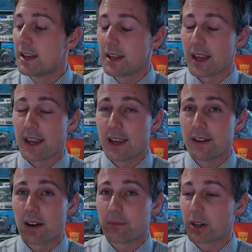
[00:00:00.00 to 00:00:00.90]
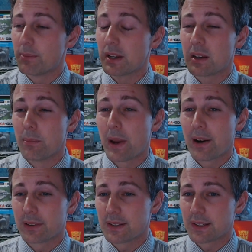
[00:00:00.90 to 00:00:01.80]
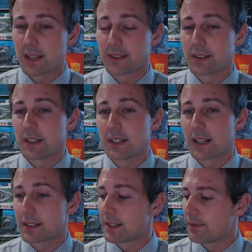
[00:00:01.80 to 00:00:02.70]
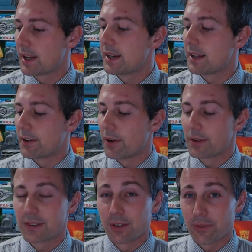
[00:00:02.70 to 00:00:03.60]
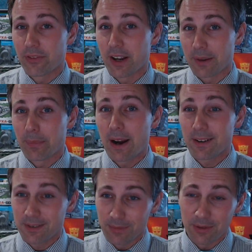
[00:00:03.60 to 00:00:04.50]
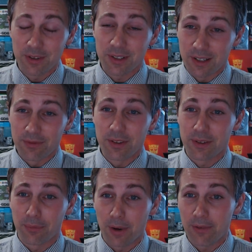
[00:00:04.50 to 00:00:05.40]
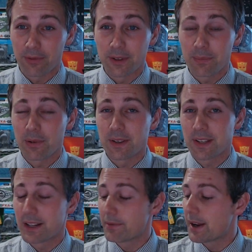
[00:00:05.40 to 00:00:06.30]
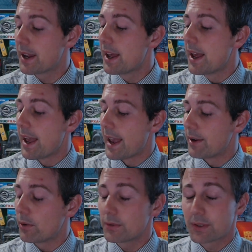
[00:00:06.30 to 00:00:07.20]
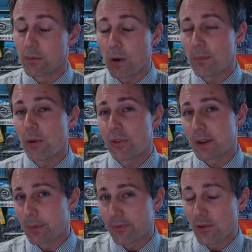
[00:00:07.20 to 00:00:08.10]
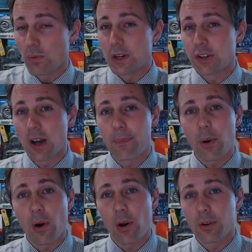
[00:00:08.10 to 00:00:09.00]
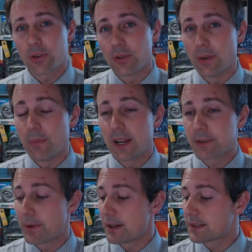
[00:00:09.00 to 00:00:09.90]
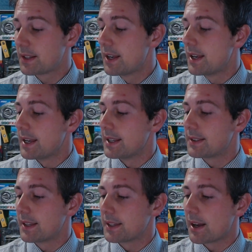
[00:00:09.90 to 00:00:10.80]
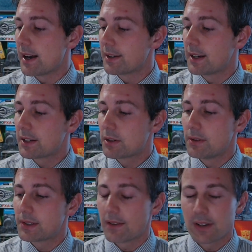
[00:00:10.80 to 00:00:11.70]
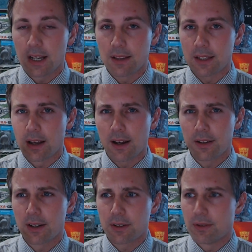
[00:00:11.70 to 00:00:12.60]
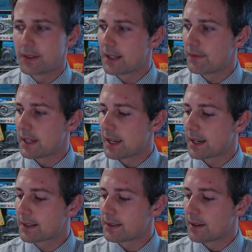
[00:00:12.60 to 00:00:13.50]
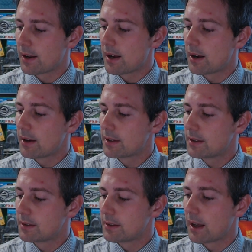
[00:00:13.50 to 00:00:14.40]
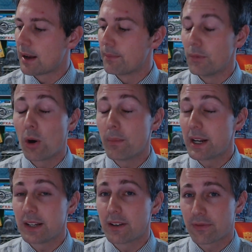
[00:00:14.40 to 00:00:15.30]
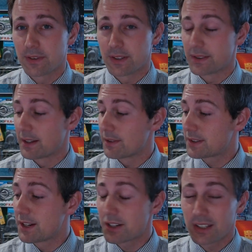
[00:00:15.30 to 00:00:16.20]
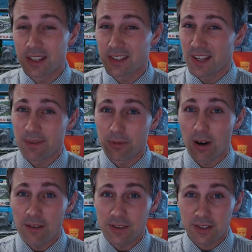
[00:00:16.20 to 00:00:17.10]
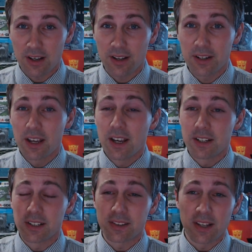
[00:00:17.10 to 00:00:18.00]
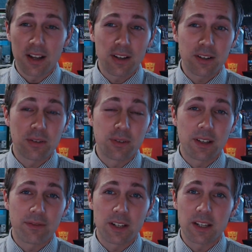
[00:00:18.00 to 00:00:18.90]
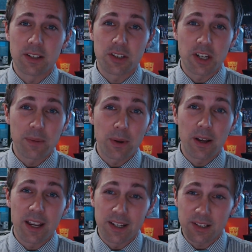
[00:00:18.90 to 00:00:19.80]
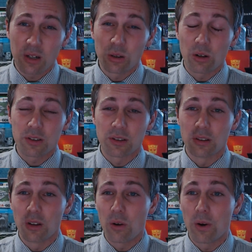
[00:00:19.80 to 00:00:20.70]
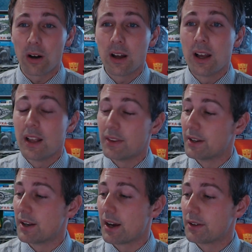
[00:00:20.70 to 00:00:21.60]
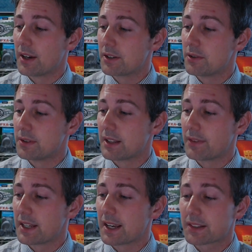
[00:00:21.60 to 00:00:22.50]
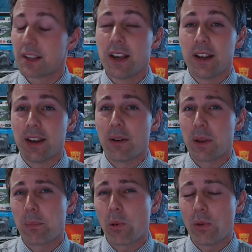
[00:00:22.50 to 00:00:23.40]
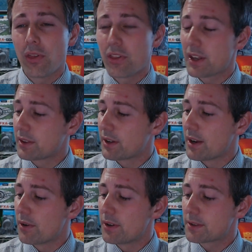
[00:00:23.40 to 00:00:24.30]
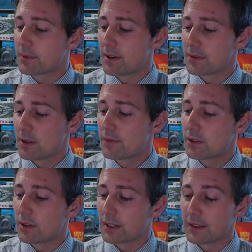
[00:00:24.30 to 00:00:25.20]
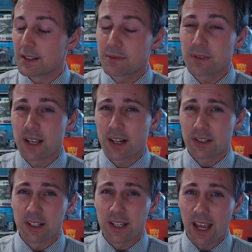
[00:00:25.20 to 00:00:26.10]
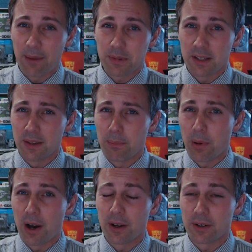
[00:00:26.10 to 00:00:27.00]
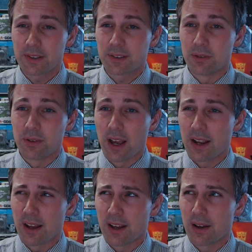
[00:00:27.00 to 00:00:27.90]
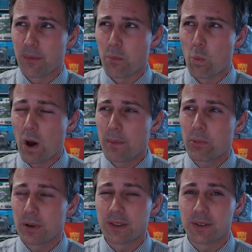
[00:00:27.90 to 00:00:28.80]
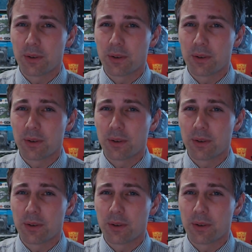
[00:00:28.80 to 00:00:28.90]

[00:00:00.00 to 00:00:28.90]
and I'm going to be comparing this against the GTX 780. I know it's not a fair comparison, but it'll just give you some reference points anyway. And also, one more thing before we jump onto the benchmarks is that the R9 270 and the R9 270X, there are um, not many differences. They're essentially the same graphics card, just the r 270 is cheaper and it's clocked lower than an r 270 x Now, an important thing that I noticed when I was overclocking, this was actually capped in the BIOS to um, 1.05